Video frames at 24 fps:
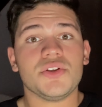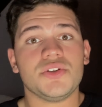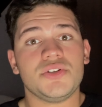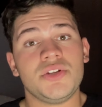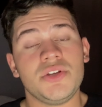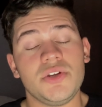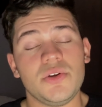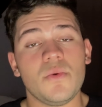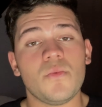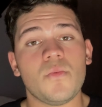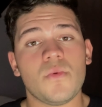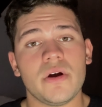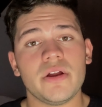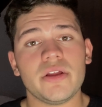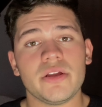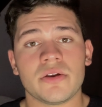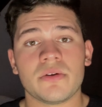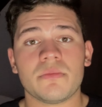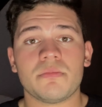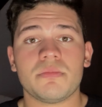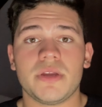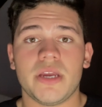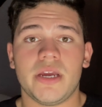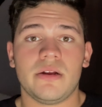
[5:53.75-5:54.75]
Do you want your
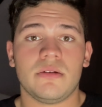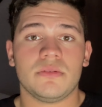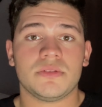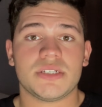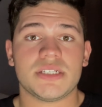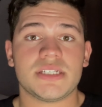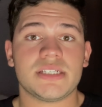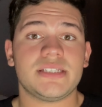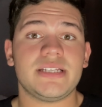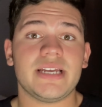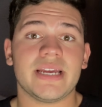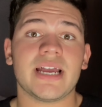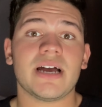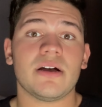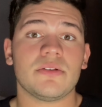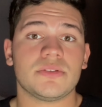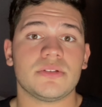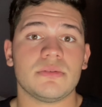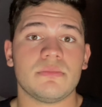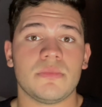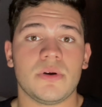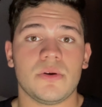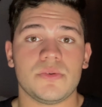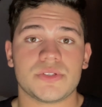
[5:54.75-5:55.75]
piano to stick out the
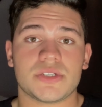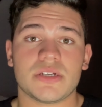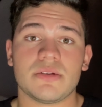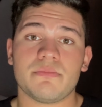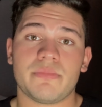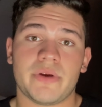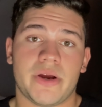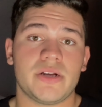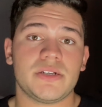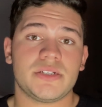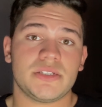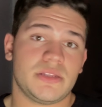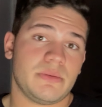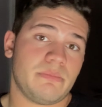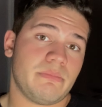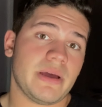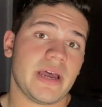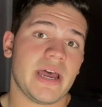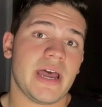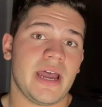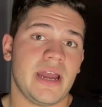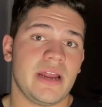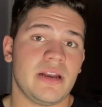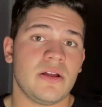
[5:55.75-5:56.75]
most compared to the
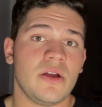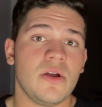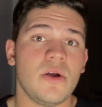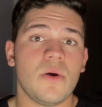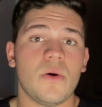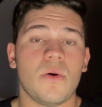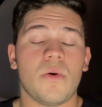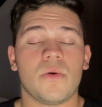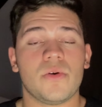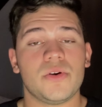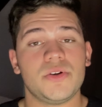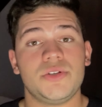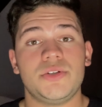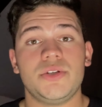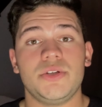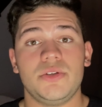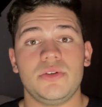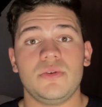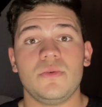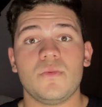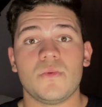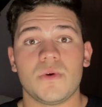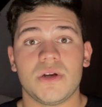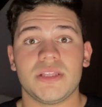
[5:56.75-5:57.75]
pad, or do you
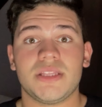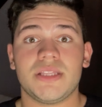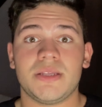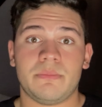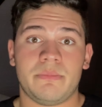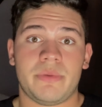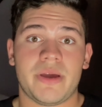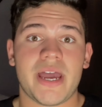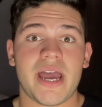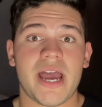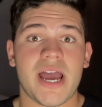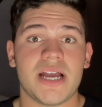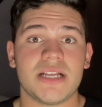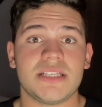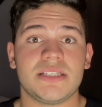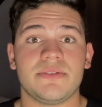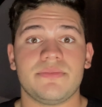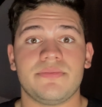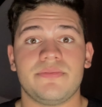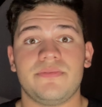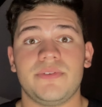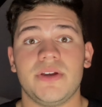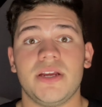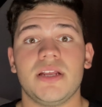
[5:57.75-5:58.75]
want the pad to
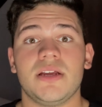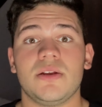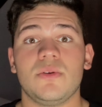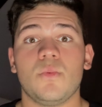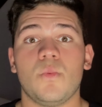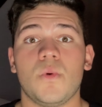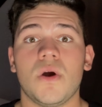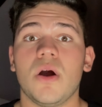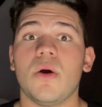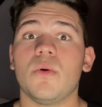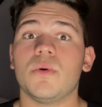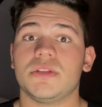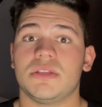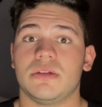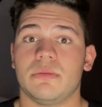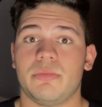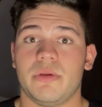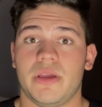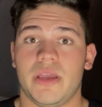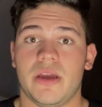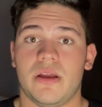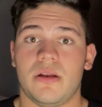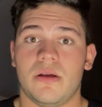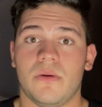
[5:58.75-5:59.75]
fit in well with the
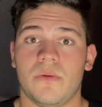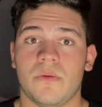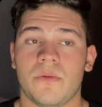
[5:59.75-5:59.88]
piano?